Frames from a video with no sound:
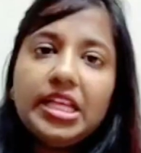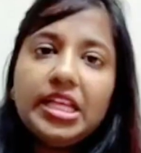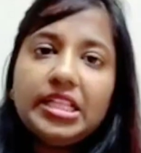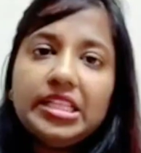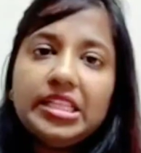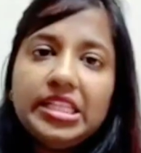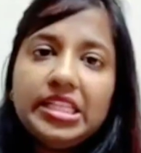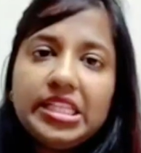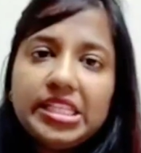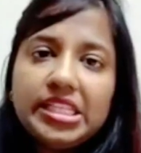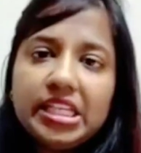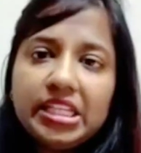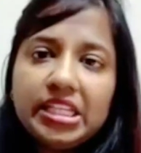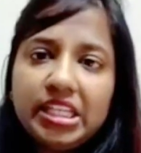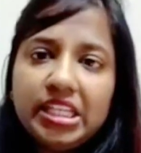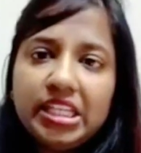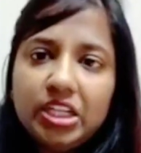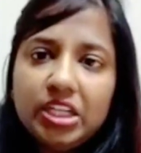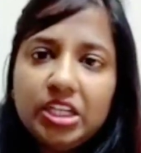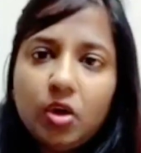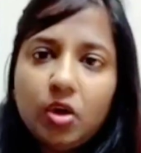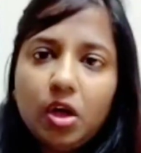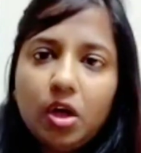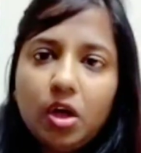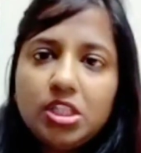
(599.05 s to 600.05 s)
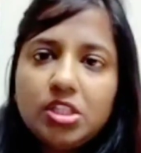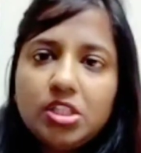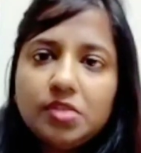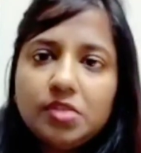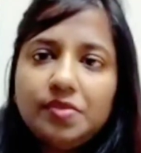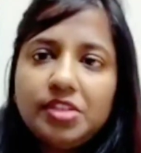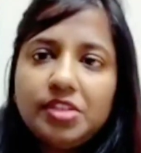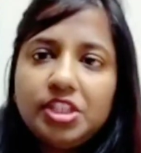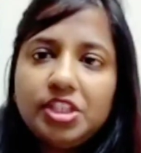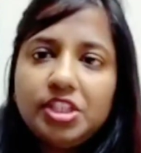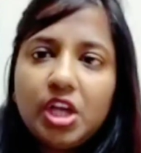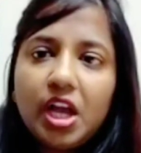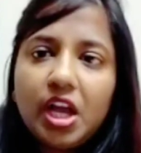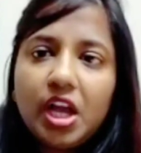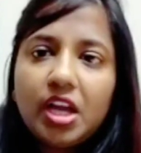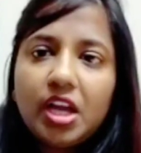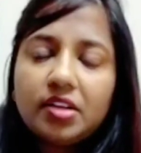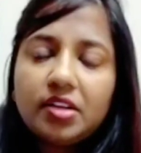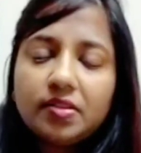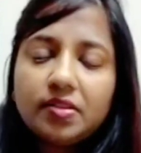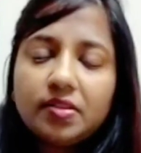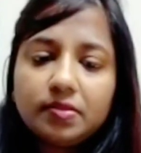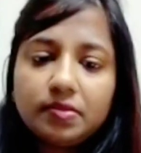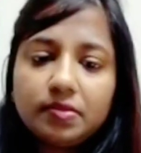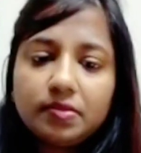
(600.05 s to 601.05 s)
These are the cords which are
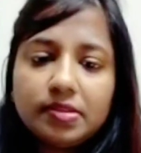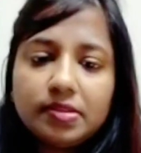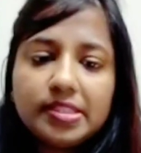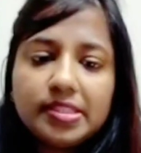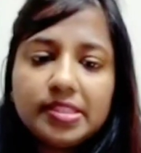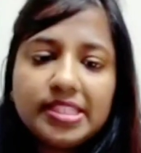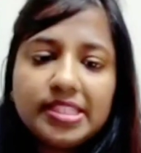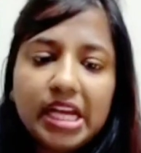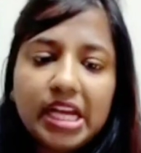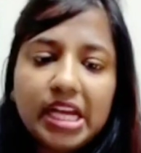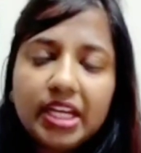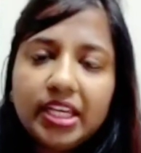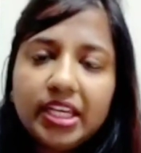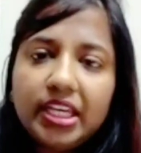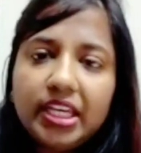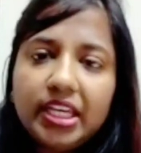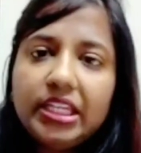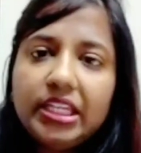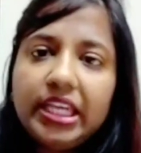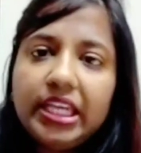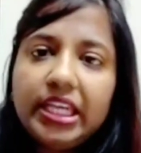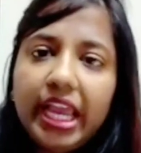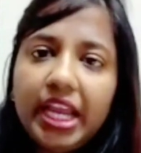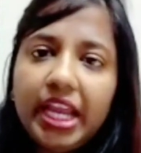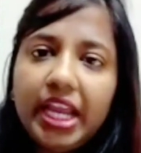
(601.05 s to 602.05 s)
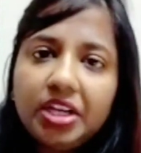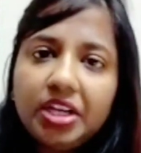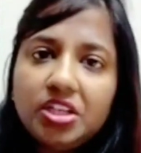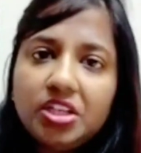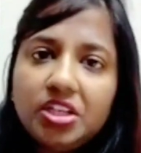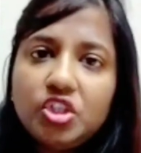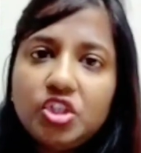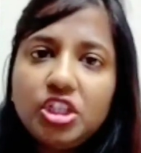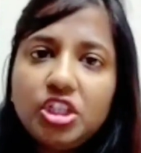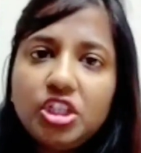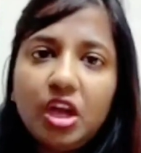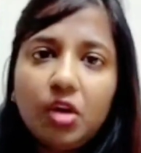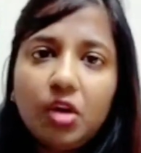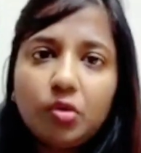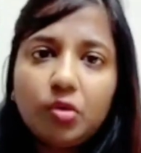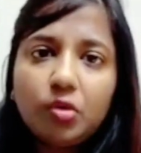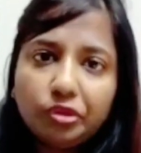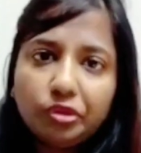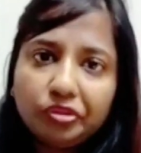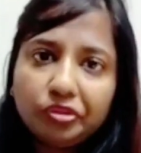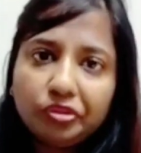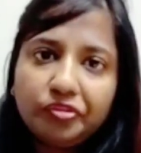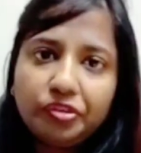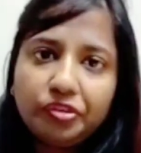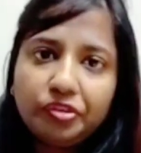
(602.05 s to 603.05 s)
sucking energy out
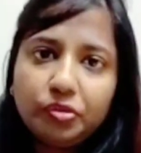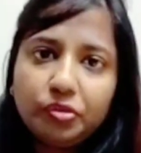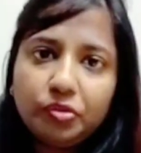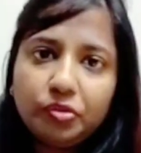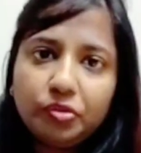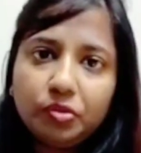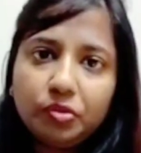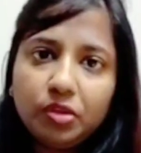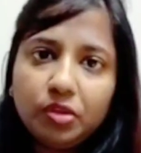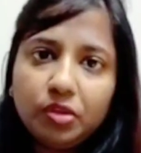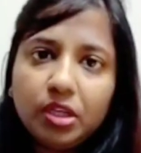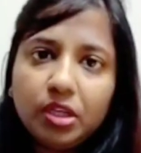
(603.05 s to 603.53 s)
of you.